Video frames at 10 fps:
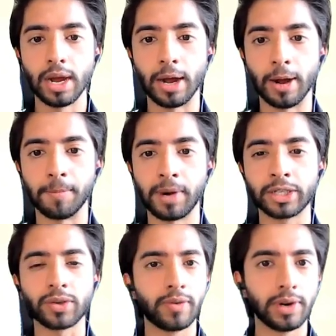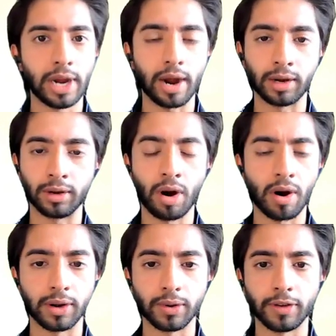I tried really
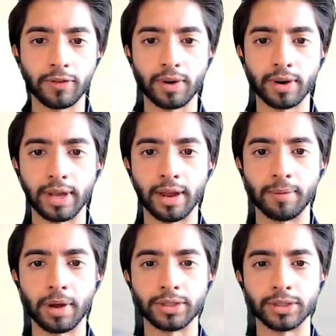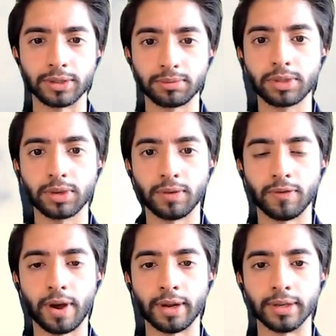hard looking for it again, I just couldn't
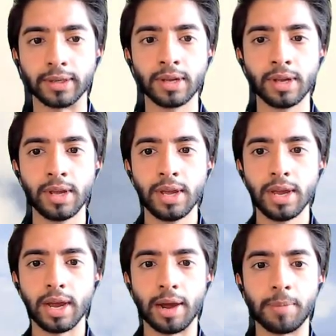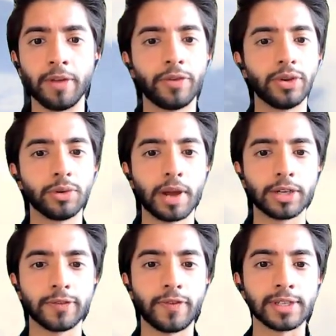find it. But if you do
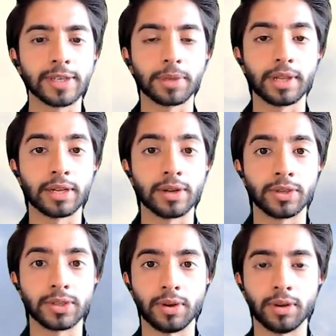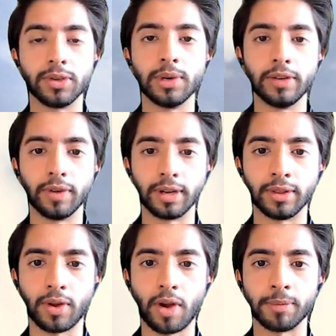manage to find something that looks good, do leave it
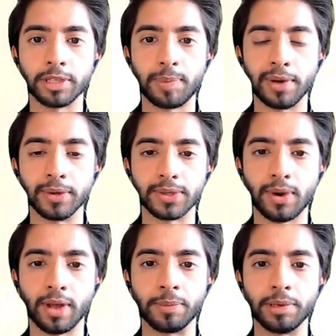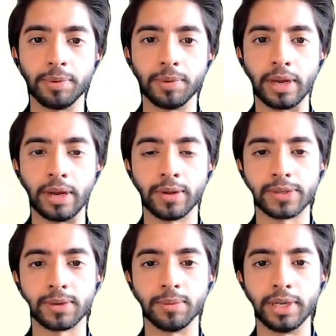in the comments below so other people can
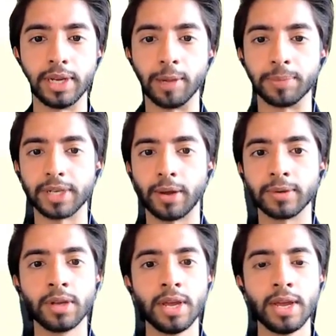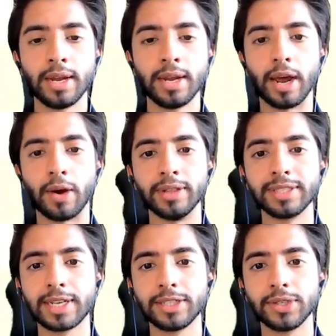also be helped out. Now, in
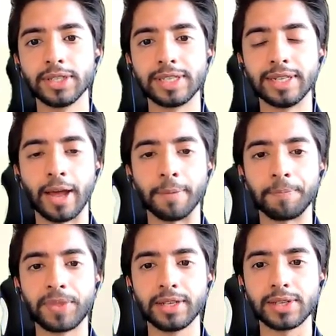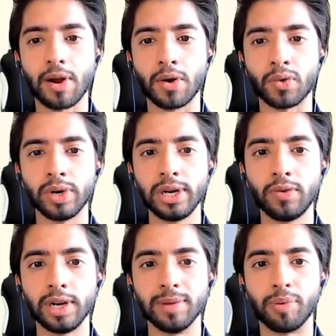this case, you can see that things are really,
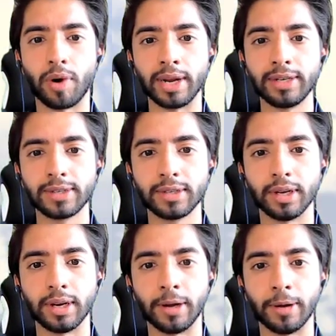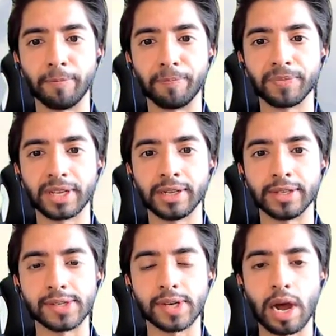really bright in
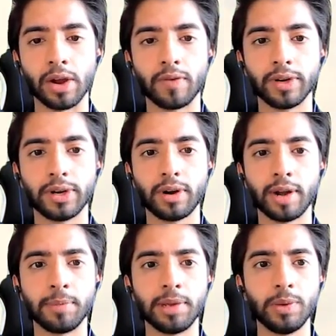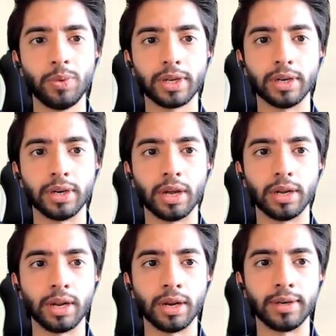the sky over here, and maybe we
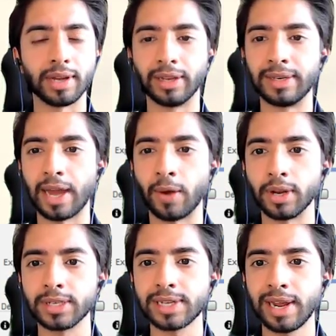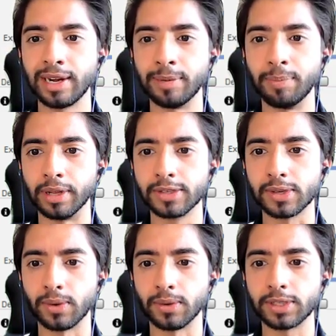can dull it down a slightly bit.
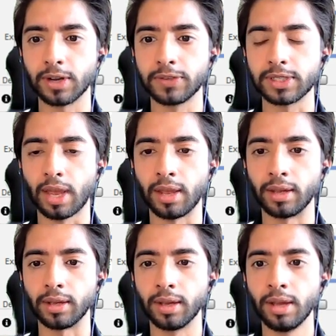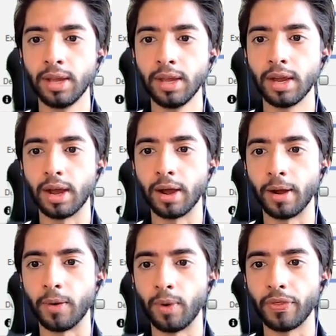So instead of saying
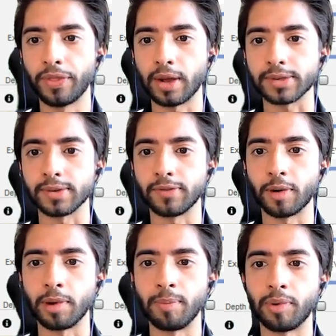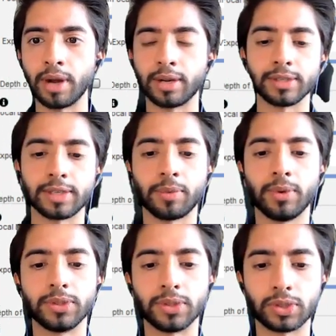1000 for my brightness, I'm going to